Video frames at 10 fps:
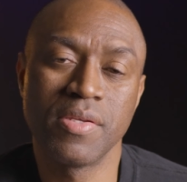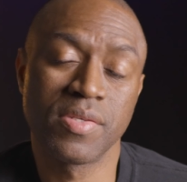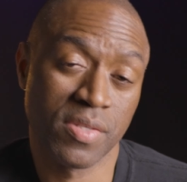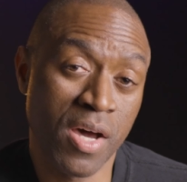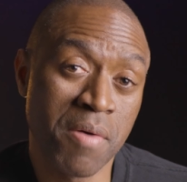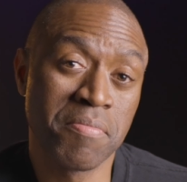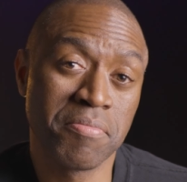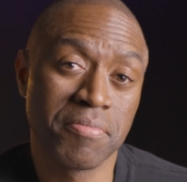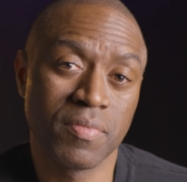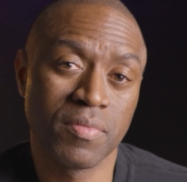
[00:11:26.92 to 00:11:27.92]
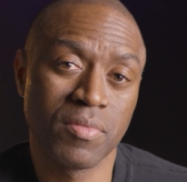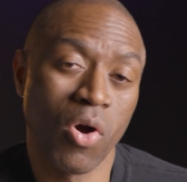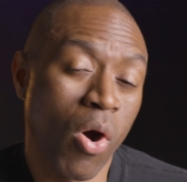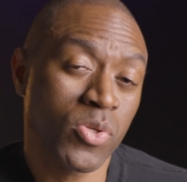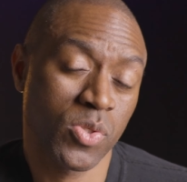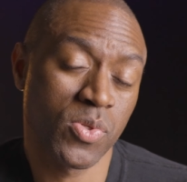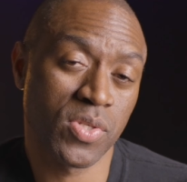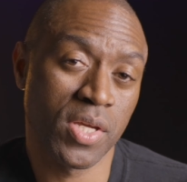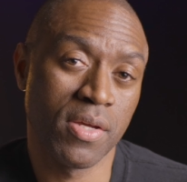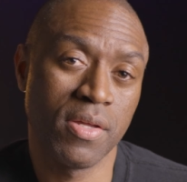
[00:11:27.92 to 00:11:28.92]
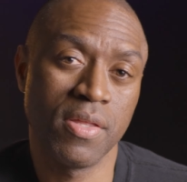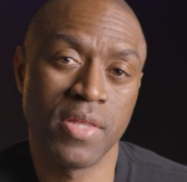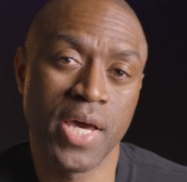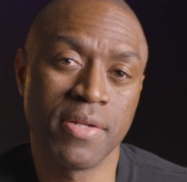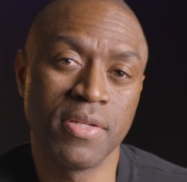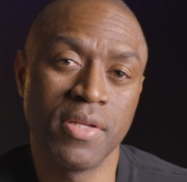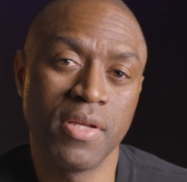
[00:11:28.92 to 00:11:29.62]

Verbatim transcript: some also say that